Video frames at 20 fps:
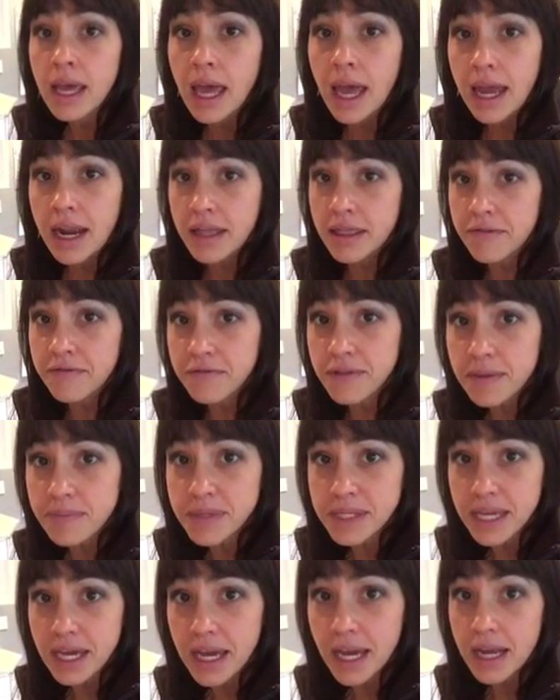And on the
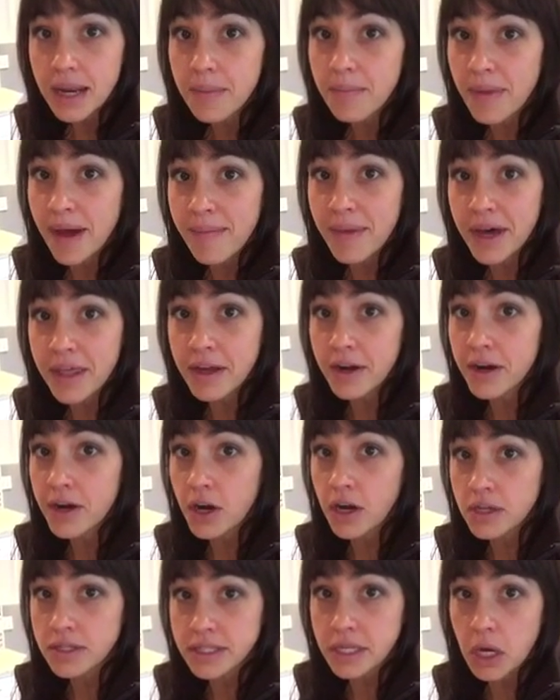flip side, my
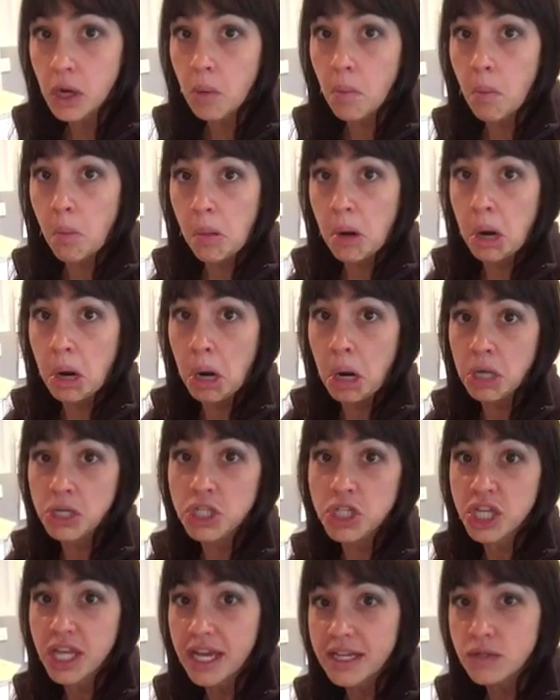mother also,
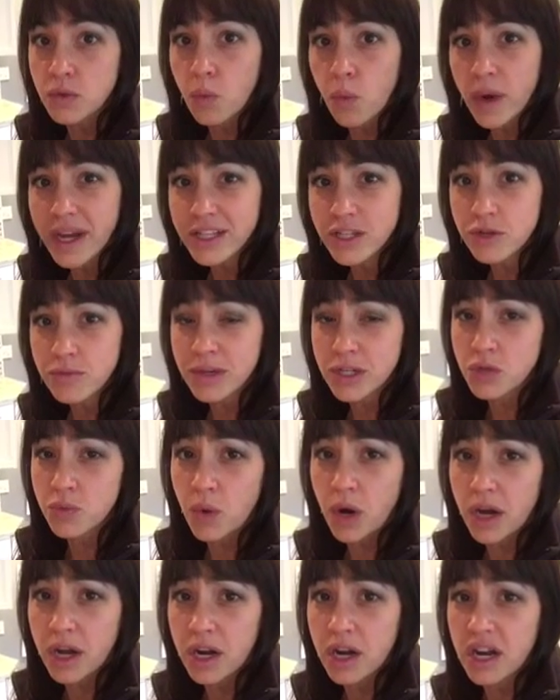she adds way too
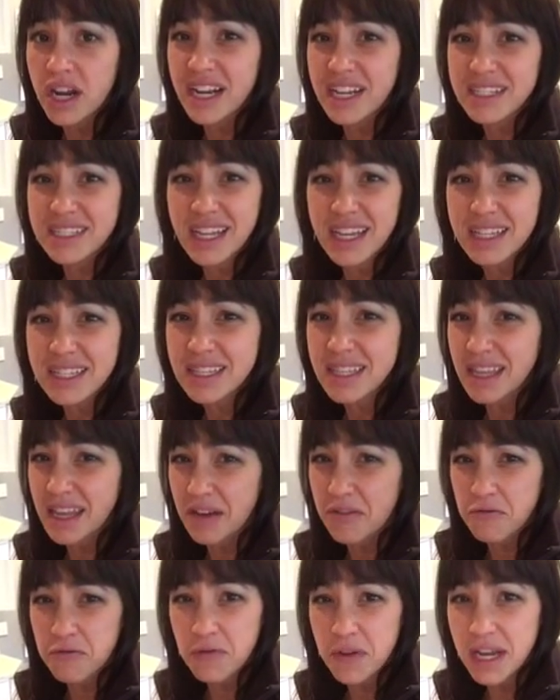much water and it tastes
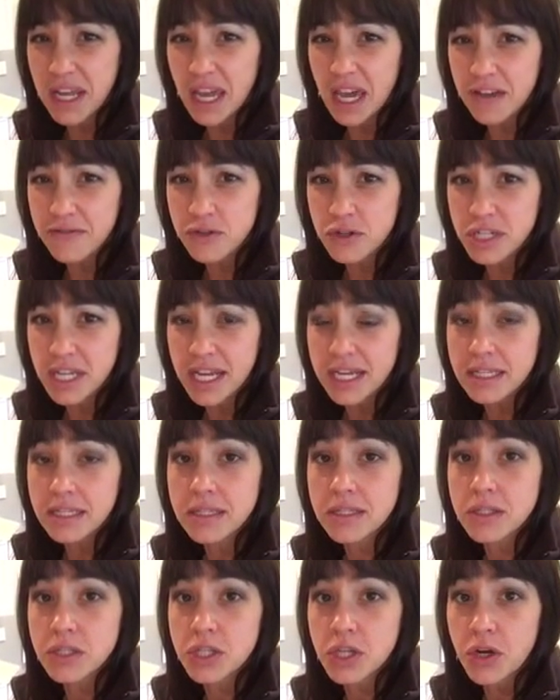like a funny
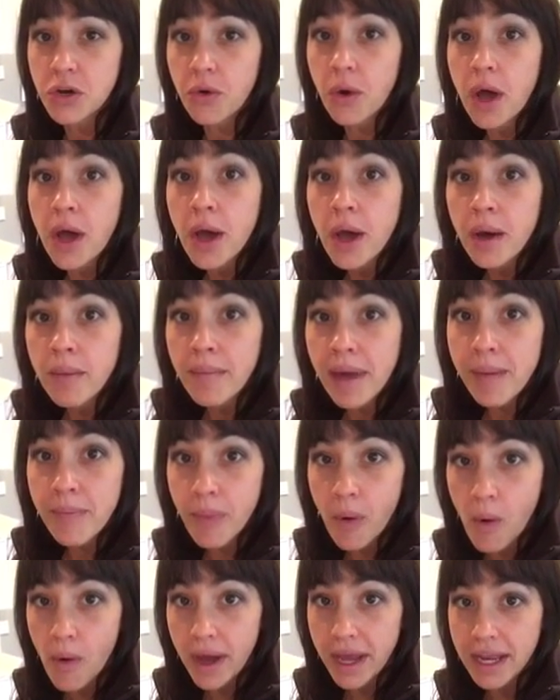aftertaste. So my
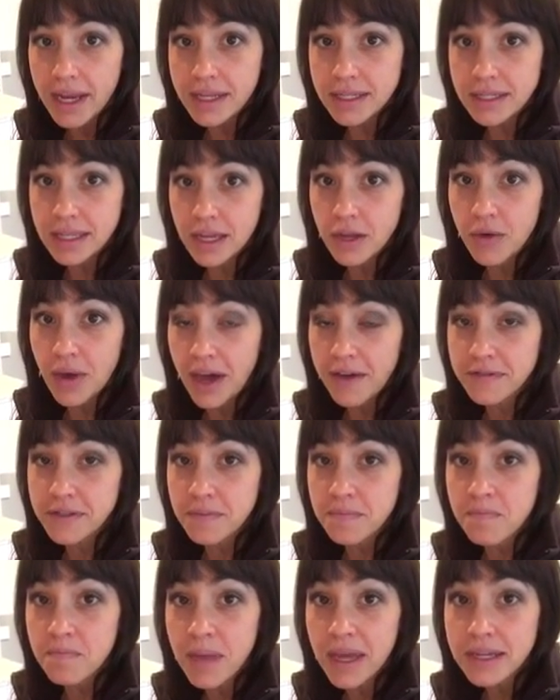point is that you have
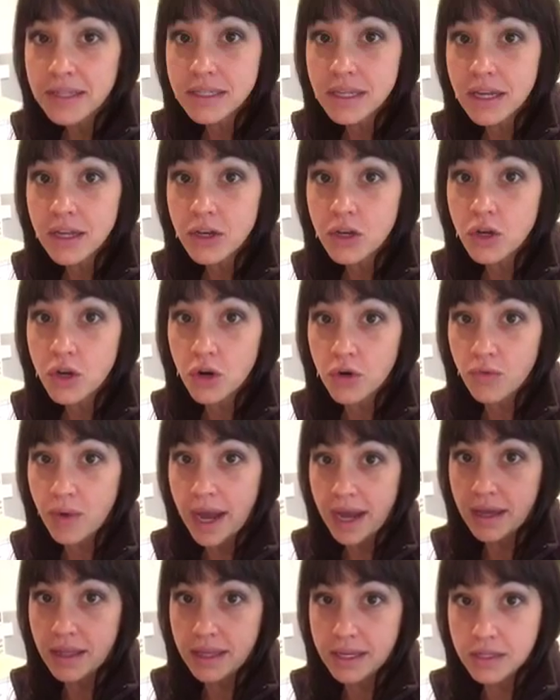to mix it
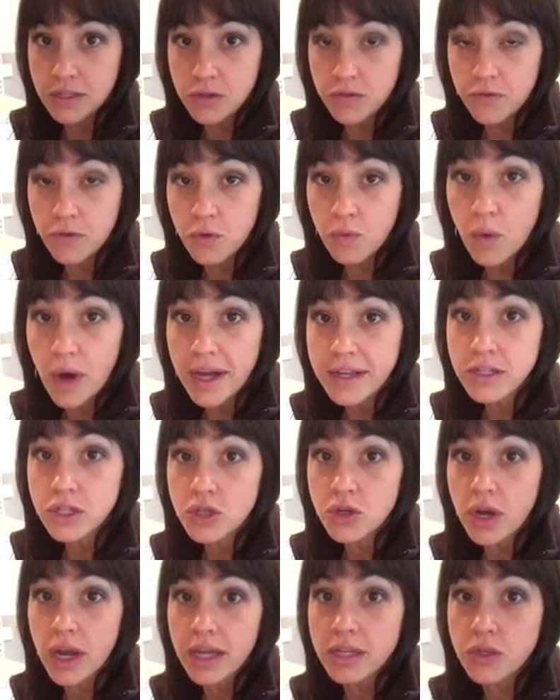correctly. So if you want
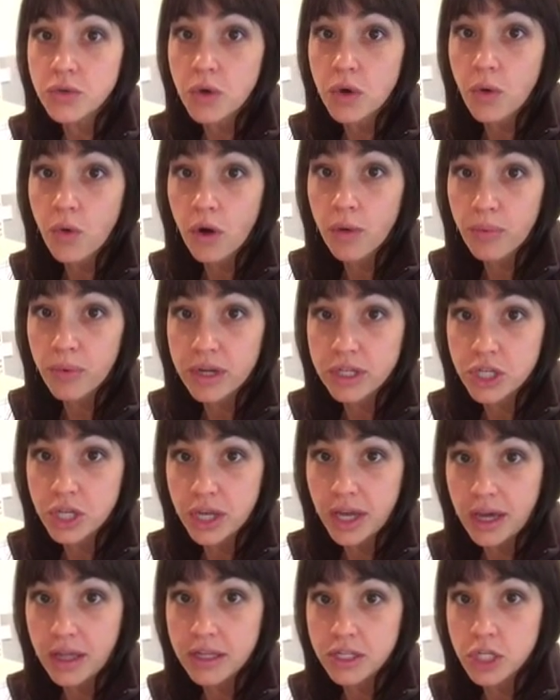to try to incorporate
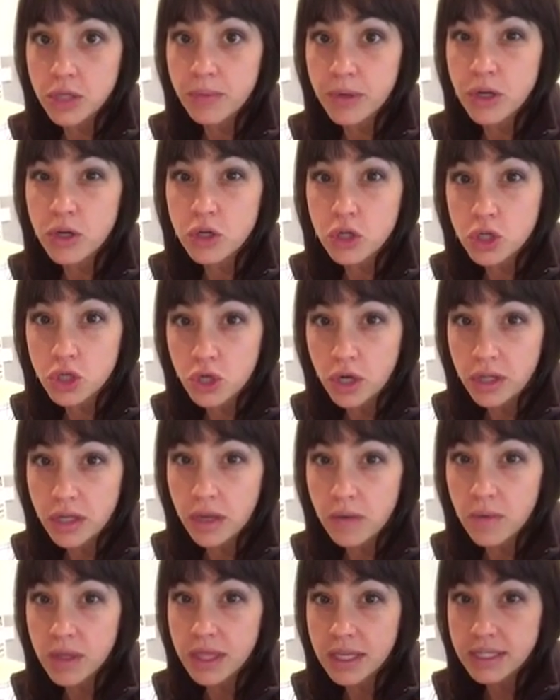Shakeology, but you're
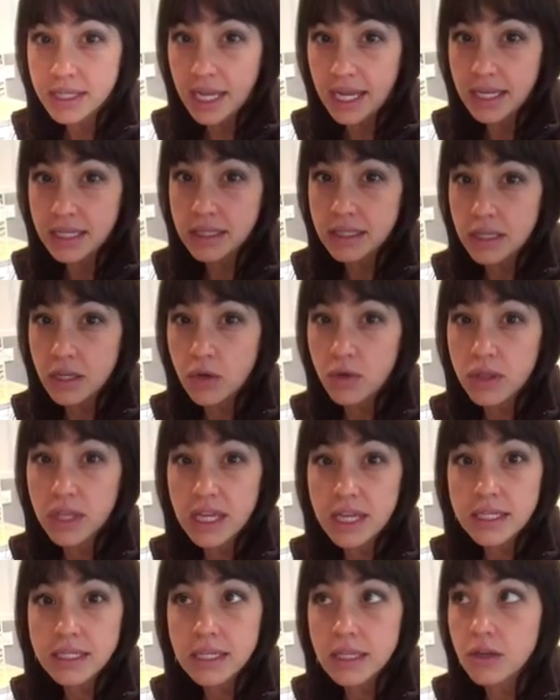struggling with the taste and you
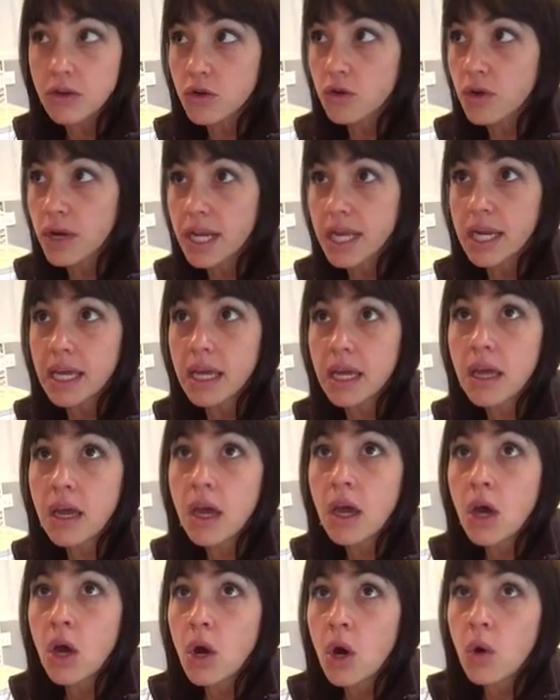think it's either gritty
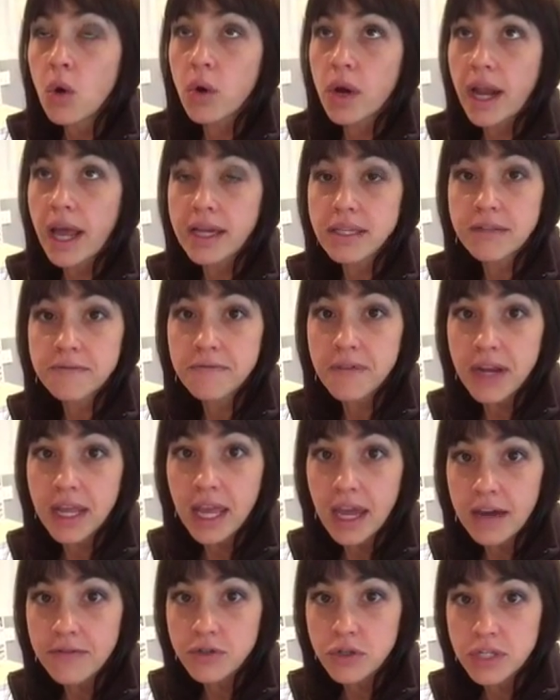or it has a
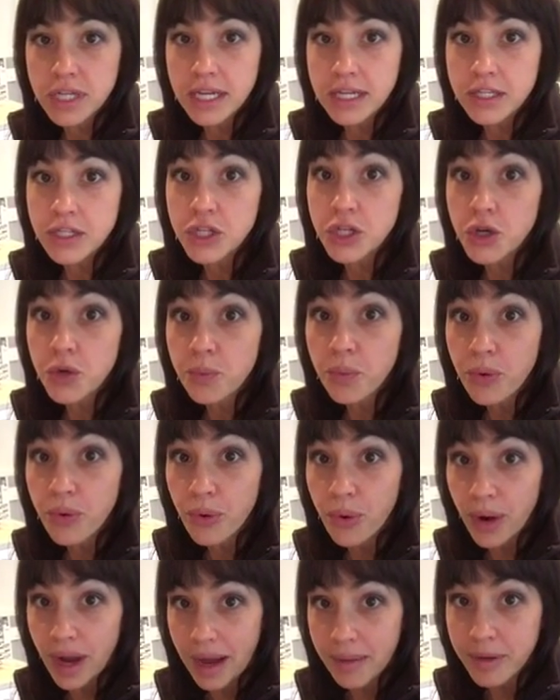funny aftertaste, you're
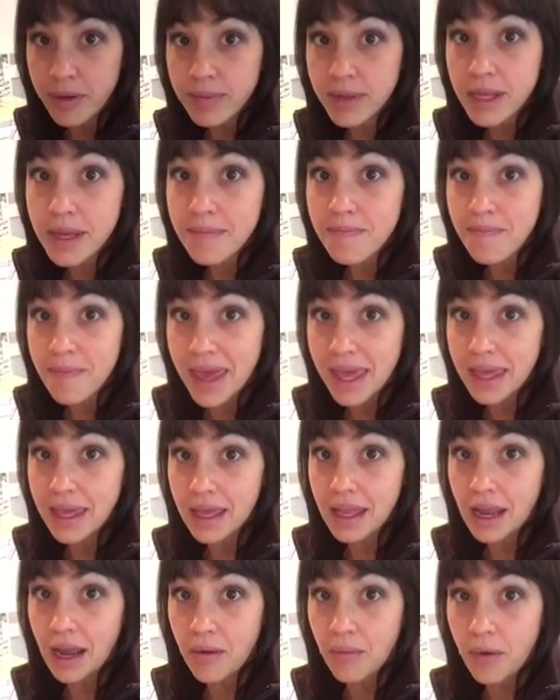probably
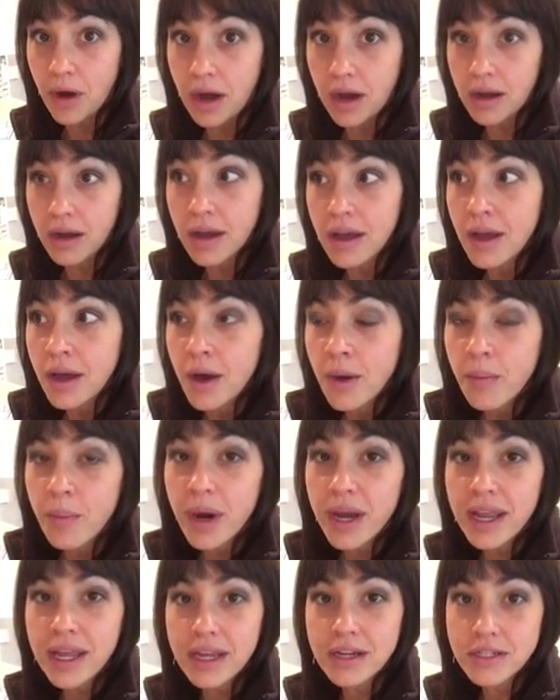making it wrong.
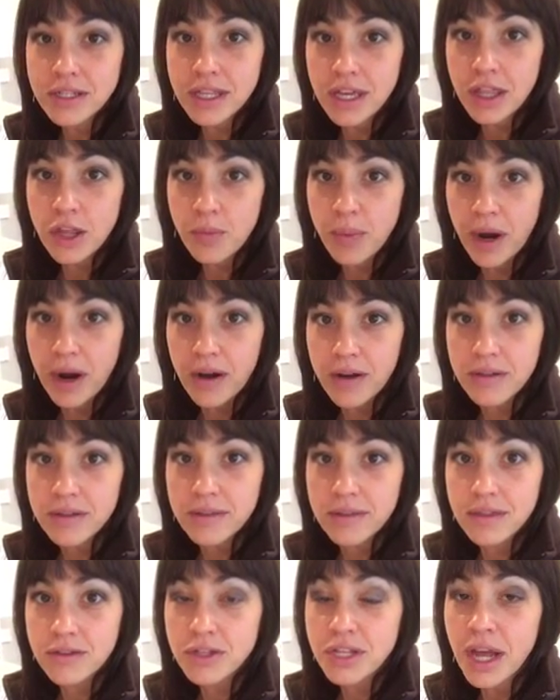But here's the other part.
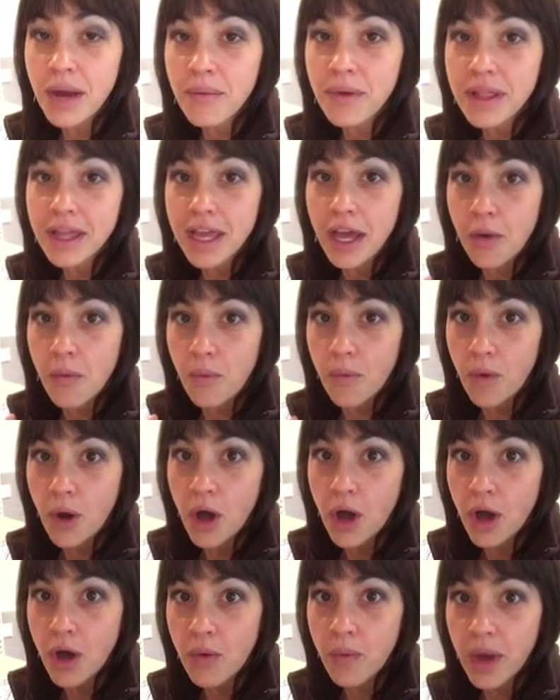There's not really a
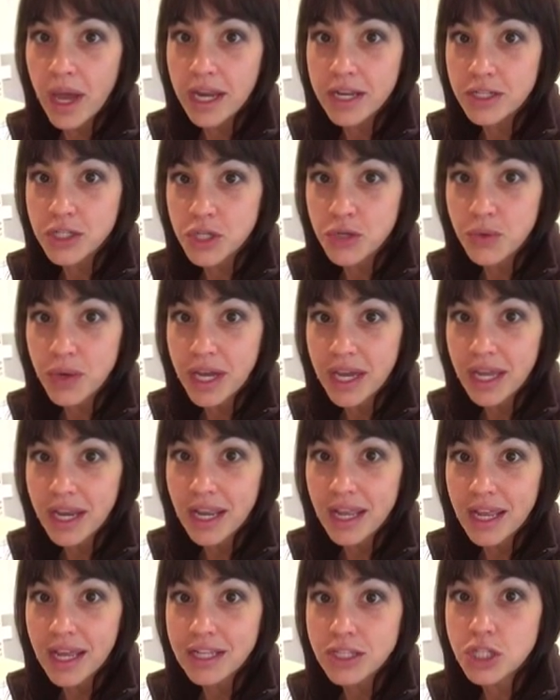wrong way to do
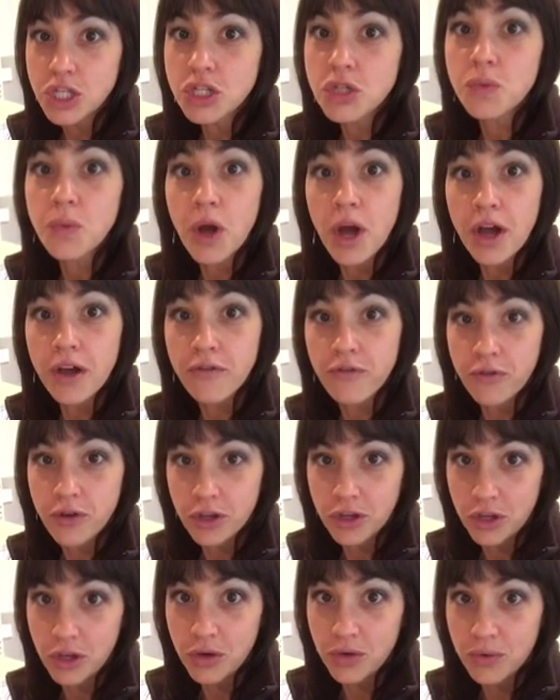it. It's just wrong for
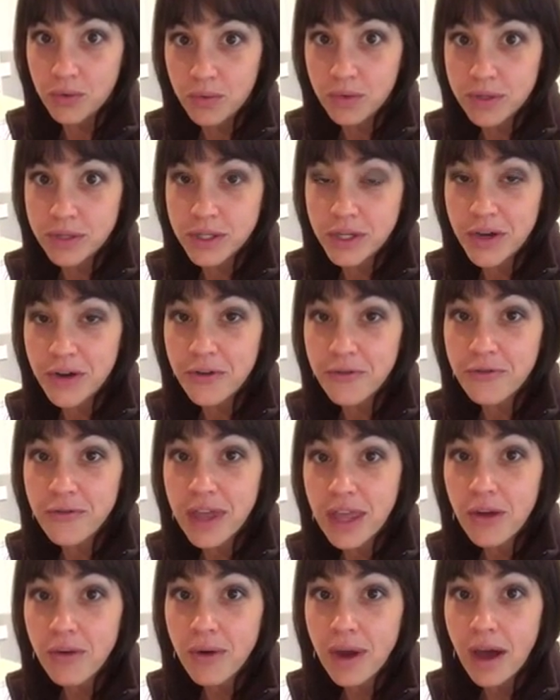you. So
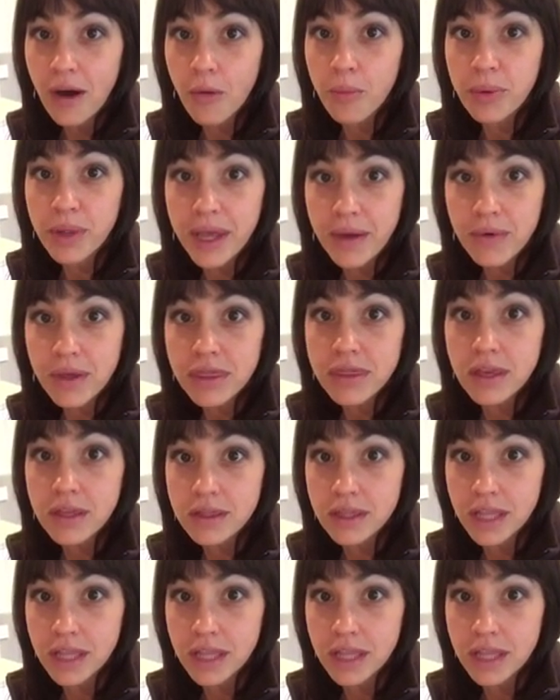figure out, play with the